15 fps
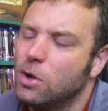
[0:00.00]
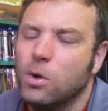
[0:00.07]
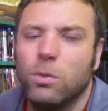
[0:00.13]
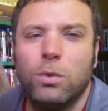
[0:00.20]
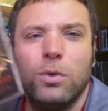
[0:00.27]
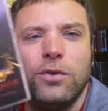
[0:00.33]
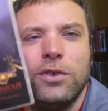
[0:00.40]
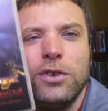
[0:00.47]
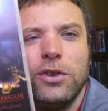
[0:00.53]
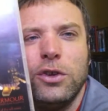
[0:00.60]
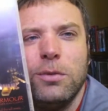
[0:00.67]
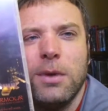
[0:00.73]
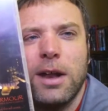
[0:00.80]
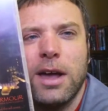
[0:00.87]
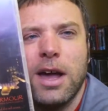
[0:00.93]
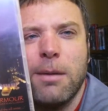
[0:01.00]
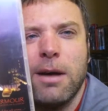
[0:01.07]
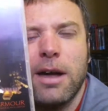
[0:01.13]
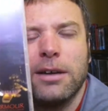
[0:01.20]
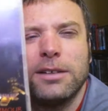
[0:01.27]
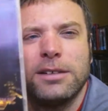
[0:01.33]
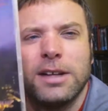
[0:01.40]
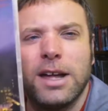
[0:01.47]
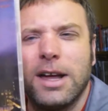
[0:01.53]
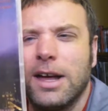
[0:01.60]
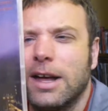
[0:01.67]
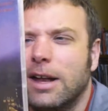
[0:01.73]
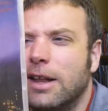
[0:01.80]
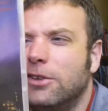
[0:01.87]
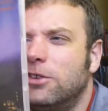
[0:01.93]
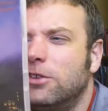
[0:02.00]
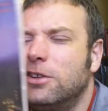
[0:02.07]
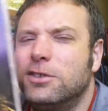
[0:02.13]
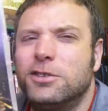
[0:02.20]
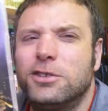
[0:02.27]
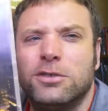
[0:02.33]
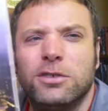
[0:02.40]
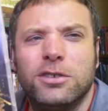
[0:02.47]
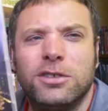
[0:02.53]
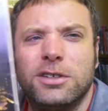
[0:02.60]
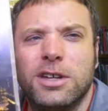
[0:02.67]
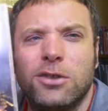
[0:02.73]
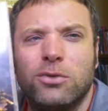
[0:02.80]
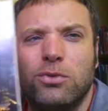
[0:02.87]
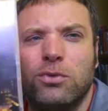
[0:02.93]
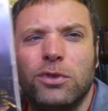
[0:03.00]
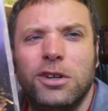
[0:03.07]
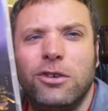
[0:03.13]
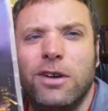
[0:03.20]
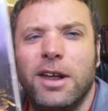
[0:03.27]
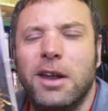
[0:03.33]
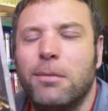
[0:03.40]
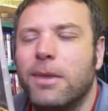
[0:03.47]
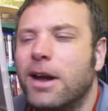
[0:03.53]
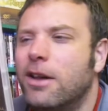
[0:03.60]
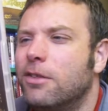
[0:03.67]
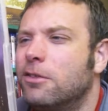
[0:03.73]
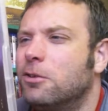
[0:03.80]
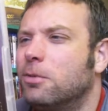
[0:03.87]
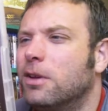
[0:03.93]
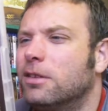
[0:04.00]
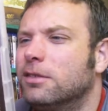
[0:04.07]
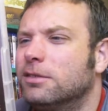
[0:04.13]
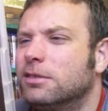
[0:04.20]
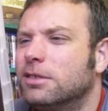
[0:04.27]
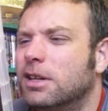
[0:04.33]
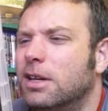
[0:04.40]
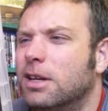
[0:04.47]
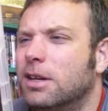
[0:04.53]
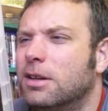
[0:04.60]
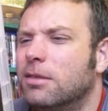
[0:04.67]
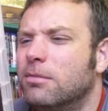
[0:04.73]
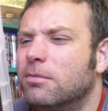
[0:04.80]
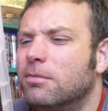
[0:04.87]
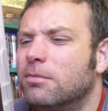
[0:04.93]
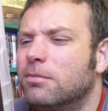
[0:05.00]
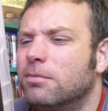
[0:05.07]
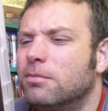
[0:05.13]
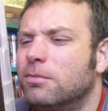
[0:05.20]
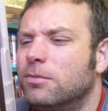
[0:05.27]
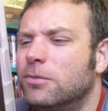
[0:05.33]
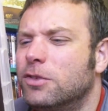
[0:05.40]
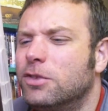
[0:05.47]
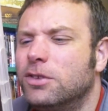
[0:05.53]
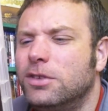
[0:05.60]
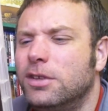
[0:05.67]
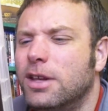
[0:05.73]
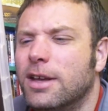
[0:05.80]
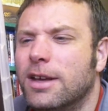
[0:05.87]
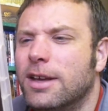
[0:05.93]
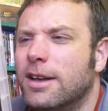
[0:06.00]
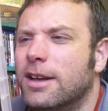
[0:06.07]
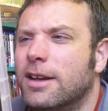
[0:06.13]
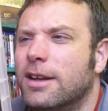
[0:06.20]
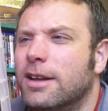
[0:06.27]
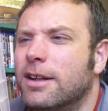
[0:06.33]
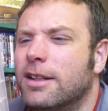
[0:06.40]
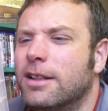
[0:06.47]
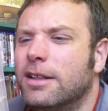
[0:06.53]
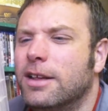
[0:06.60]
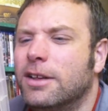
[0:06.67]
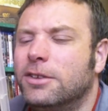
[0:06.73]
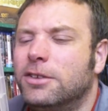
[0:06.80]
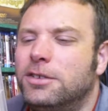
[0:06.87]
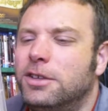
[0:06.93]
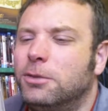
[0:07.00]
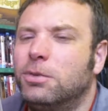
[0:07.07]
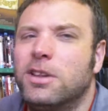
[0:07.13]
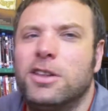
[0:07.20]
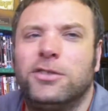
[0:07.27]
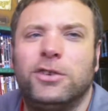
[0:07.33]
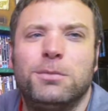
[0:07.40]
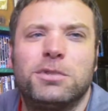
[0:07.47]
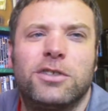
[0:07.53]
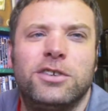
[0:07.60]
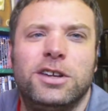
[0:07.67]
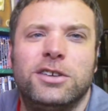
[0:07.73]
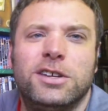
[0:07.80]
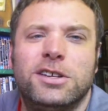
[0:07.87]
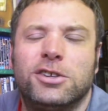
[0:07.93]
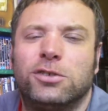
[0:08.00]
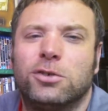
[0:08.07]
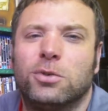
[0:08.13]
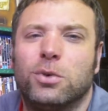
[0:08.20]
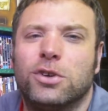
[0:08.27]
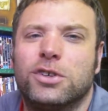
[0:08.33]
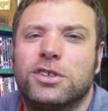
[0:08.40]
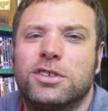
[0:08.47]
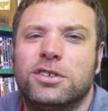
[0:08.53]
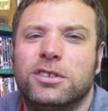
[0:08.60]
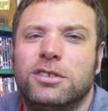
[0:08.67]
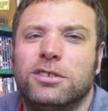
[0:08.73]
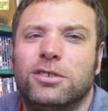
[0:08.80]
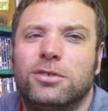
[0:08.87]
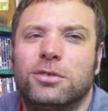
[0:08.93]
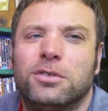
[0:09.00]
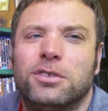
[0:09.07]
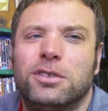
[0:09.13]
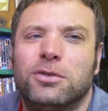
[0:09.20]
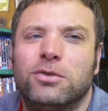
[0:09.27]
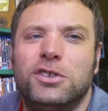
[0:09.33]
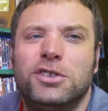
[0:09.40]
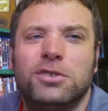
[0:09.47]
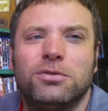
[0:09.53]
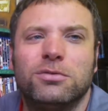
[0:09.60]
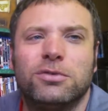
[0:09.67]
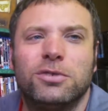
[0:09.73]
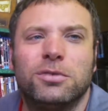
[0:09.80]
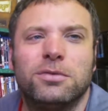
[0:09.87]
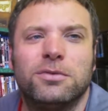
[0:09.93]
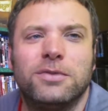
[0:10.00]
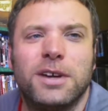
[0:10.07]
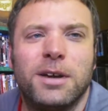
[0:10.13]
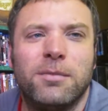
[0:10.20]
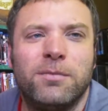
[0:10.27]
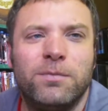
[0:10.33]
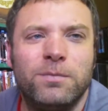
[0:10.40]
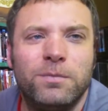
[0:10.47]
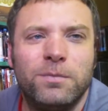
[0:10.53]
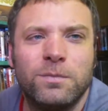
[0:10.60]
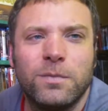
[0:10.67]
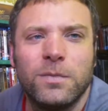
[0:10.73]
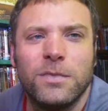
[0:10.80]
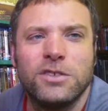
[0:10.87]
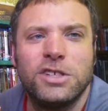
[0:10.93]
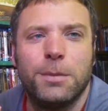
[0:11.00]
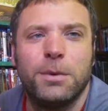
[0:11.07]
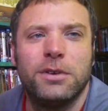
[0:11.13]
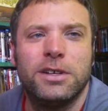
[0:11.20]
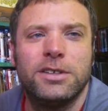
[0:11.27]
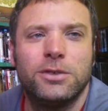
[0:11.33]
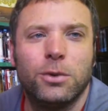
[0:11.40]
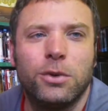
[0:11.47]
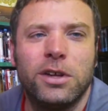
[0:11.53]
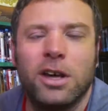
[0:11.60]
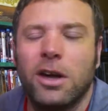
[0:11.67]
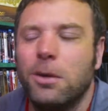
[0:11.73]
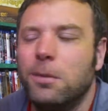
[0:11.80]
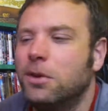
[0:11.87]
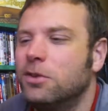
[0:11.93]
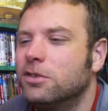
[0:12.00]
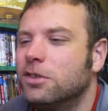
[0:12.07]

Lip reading: Wolves in Human Armor. This is another really great anime. This one, it's one of those films I think you need to sort of watch it in sort of the original sort of Japanese audio, because